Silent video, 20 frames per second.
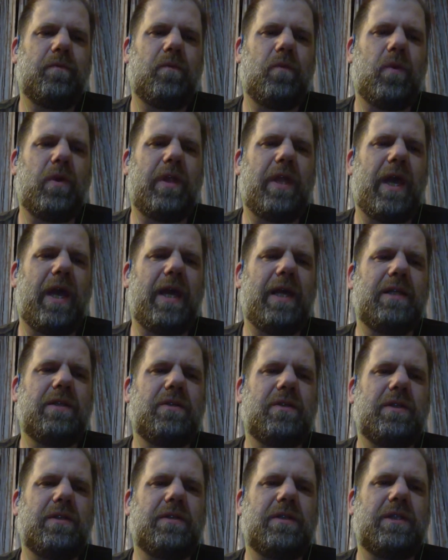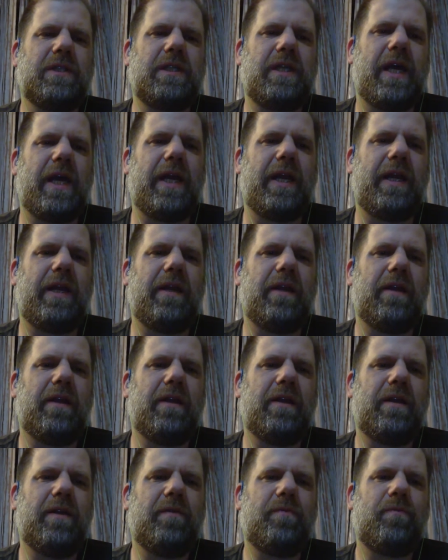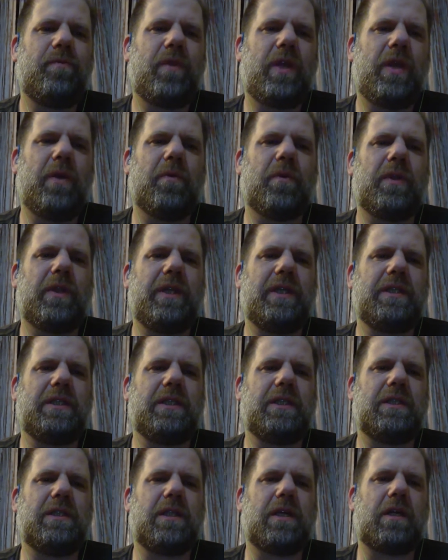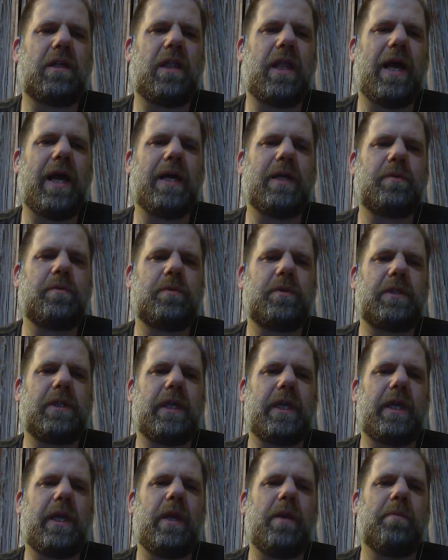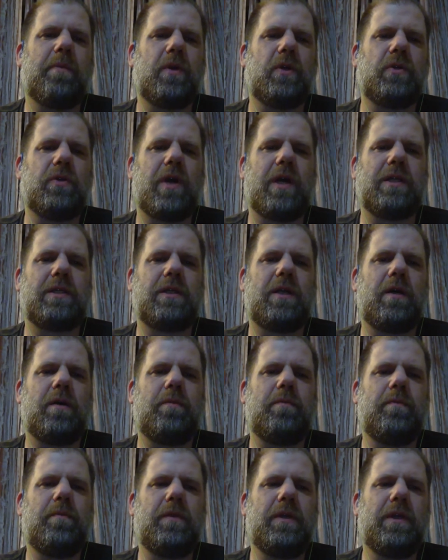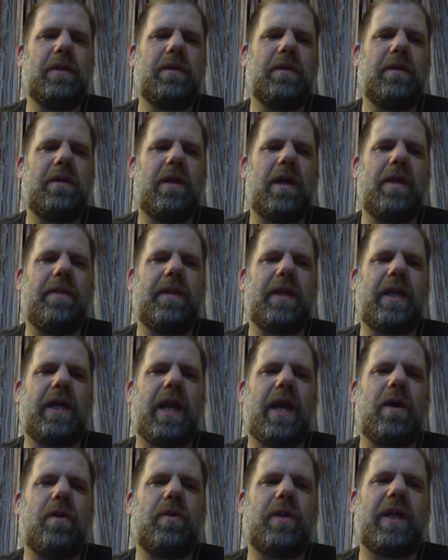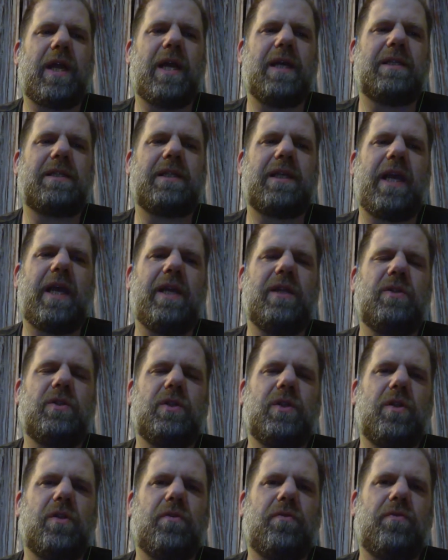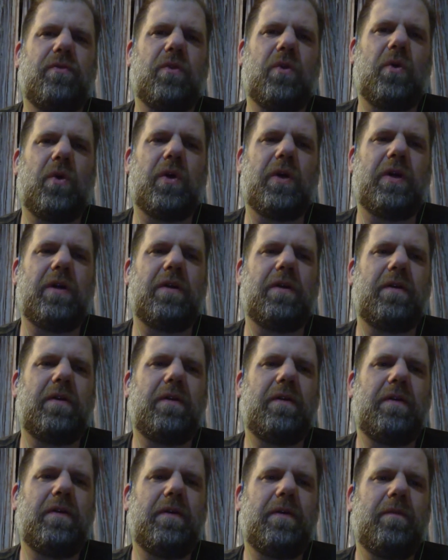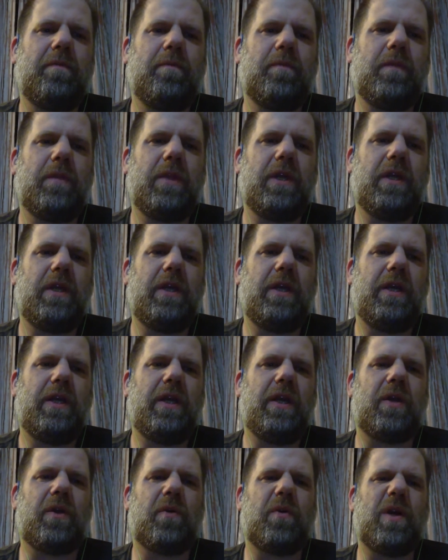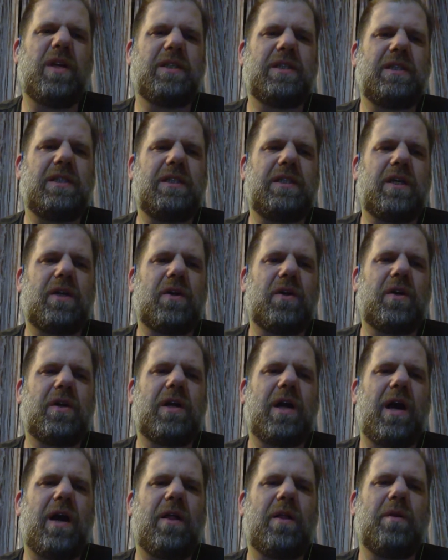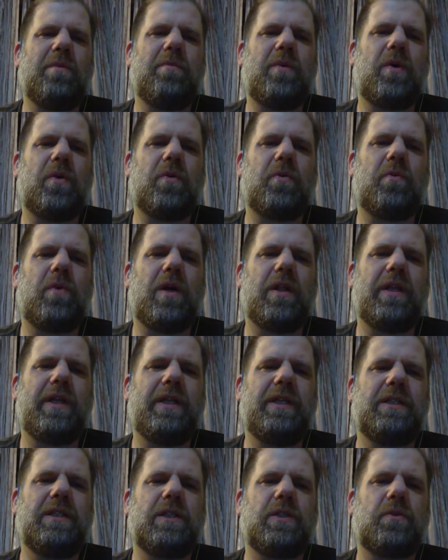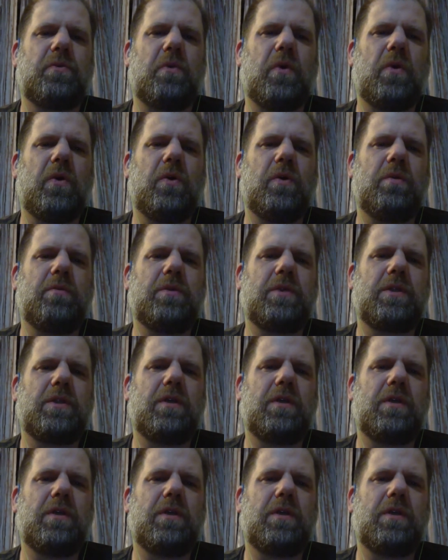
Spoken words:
With hands unsteady, he releases the clasps that keep her dress up, and the gown cascades to the floor. He caresses her collarbone while he disrobes,